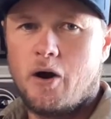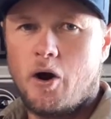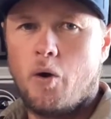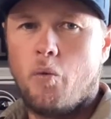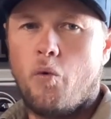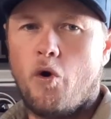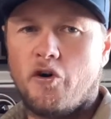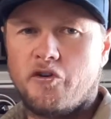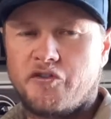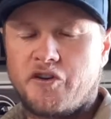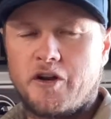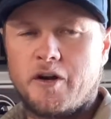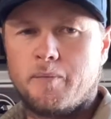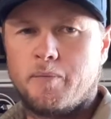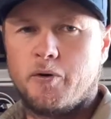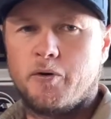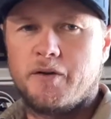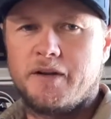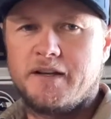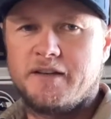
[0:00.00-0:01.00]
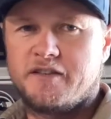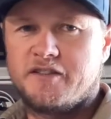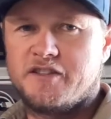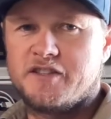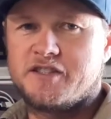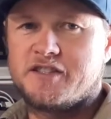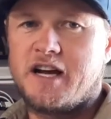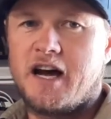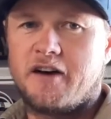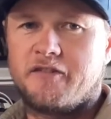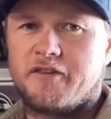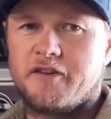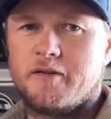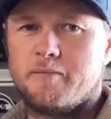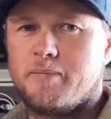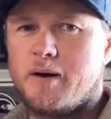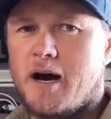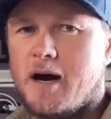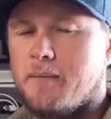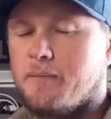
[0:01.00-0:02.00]
I was going to put this just after
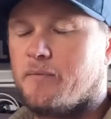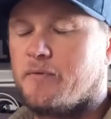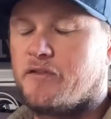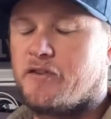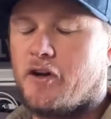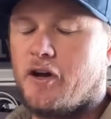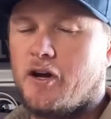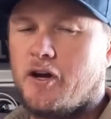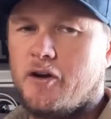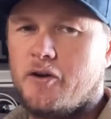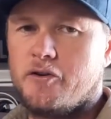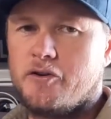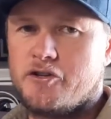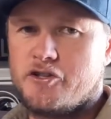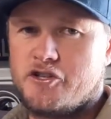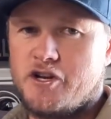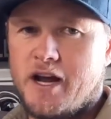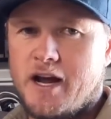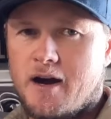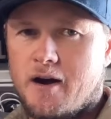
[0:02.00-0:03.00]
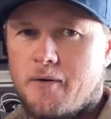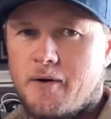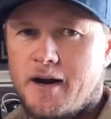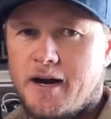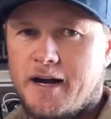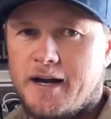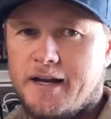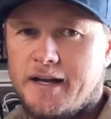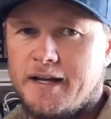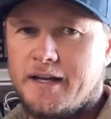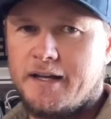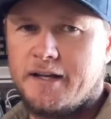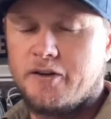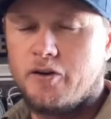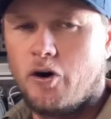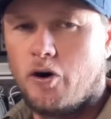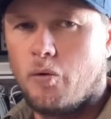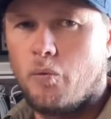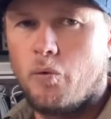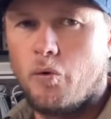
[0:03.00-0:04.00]
the pump, so shower
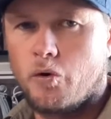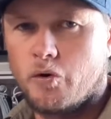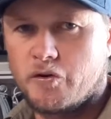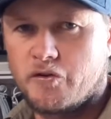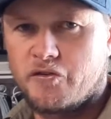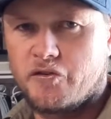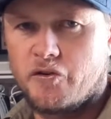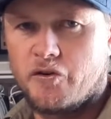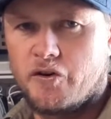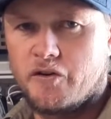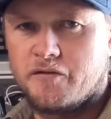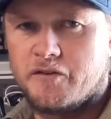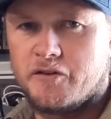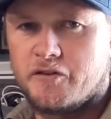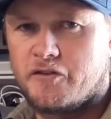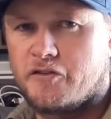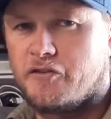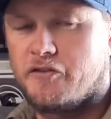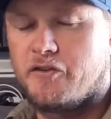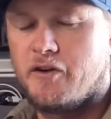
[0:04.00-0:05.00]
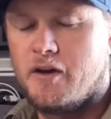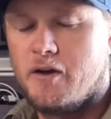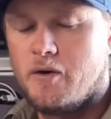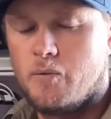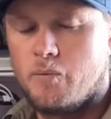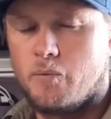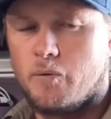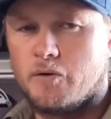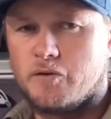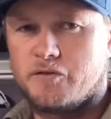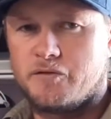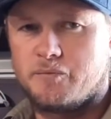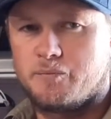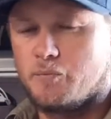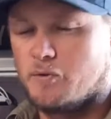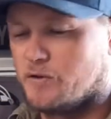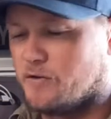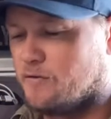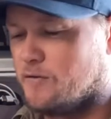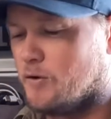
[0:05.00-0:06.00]
and the hot water service was
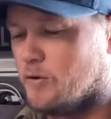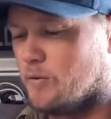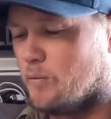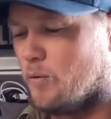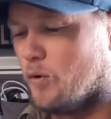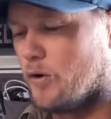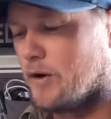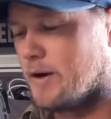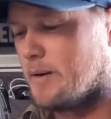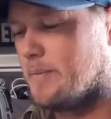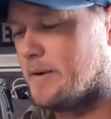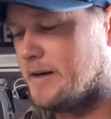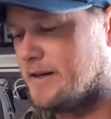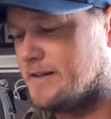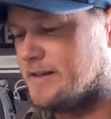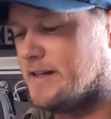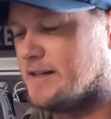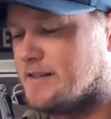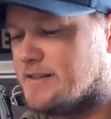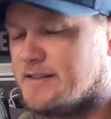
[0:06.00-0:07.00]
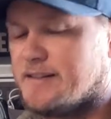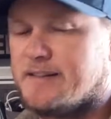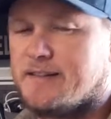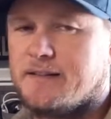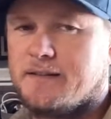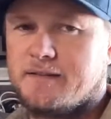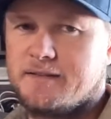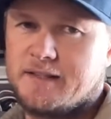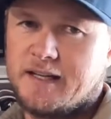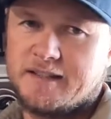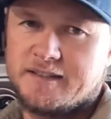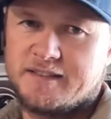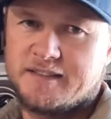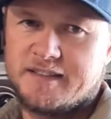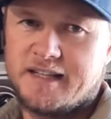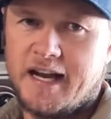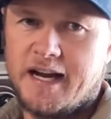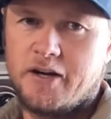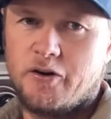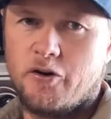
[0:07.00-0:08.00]
filtered water, but it does
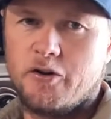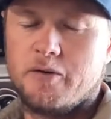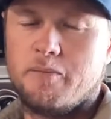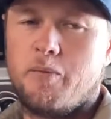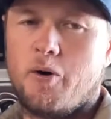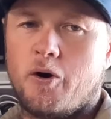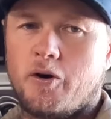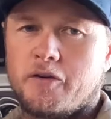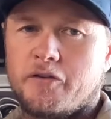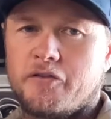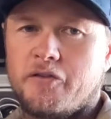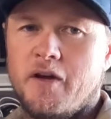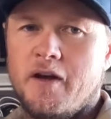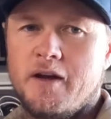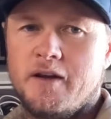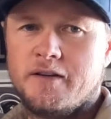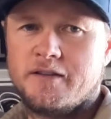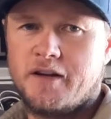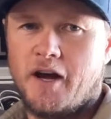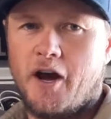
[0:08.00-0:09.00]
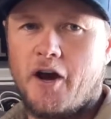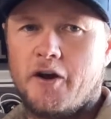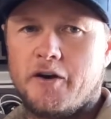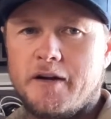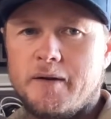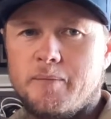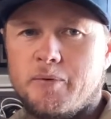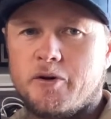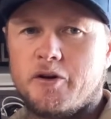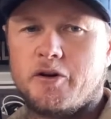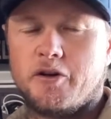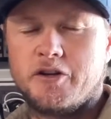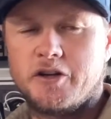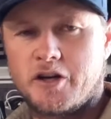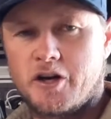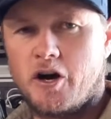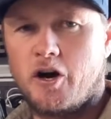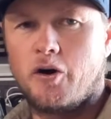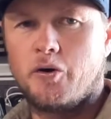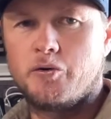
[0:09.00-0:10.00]
state on the box to only put it on
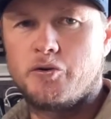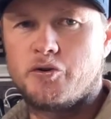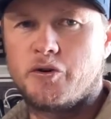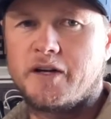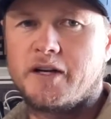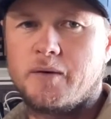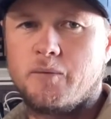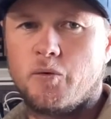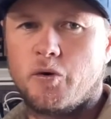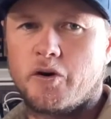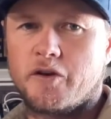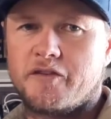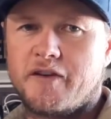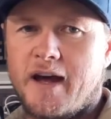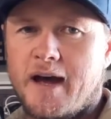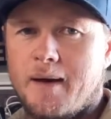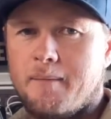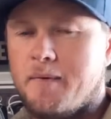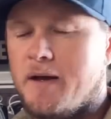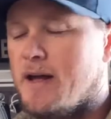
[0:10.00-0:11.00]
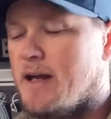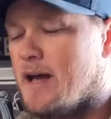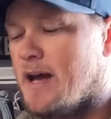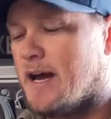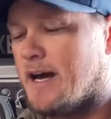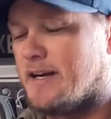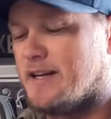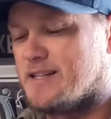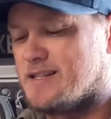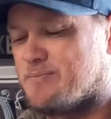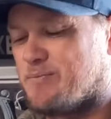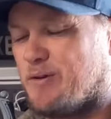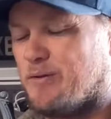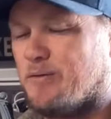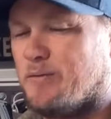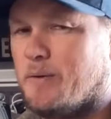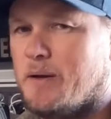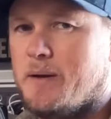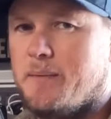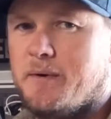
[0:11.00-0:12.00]
your cold drinking water tap, and it's
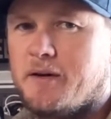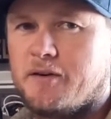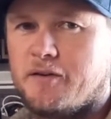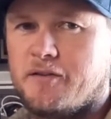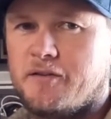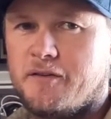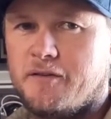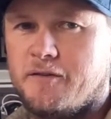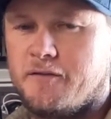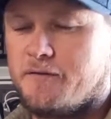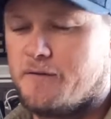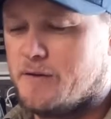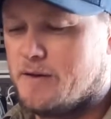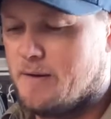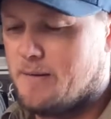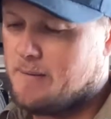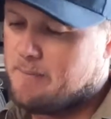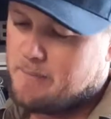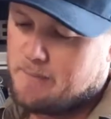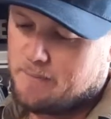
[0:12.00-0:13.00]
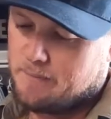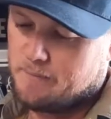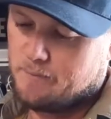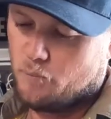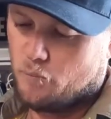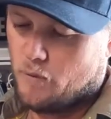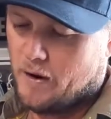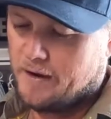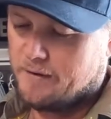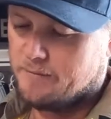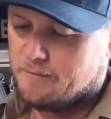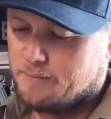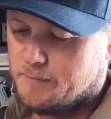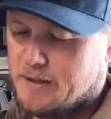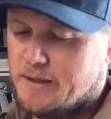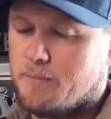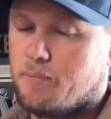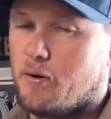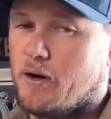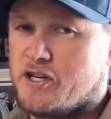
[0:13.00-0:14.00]
probably because of, one,
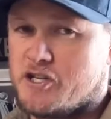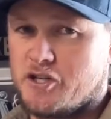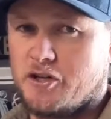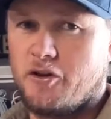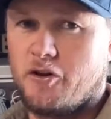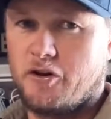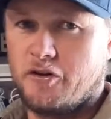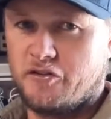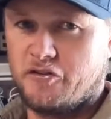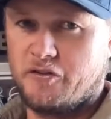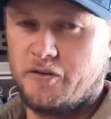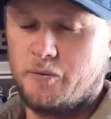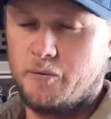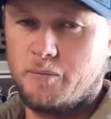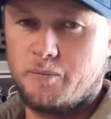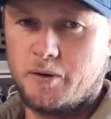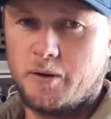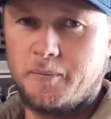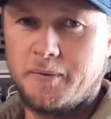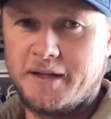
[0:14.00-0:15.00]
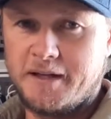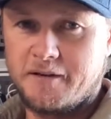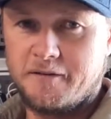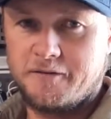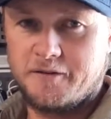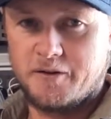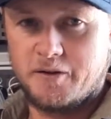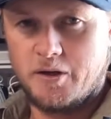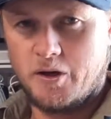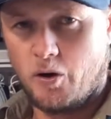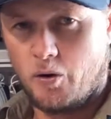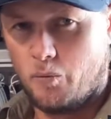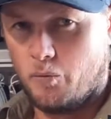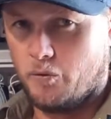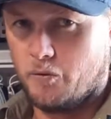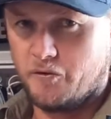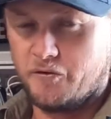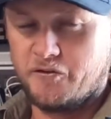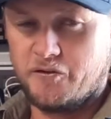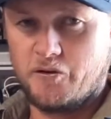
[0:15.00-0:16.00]
be the pressure loss it would probably give to your hot
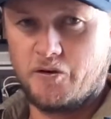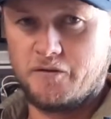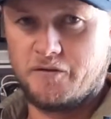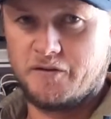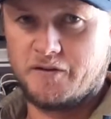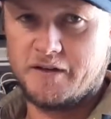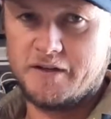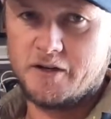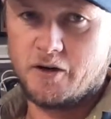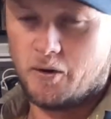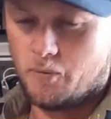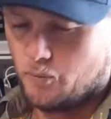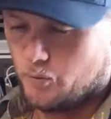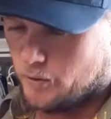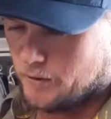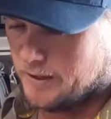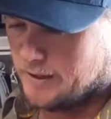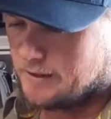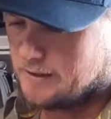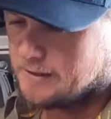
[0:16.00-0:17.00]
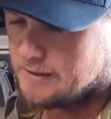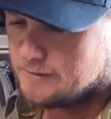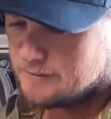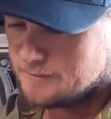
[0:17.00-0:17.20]
water service and your hot water.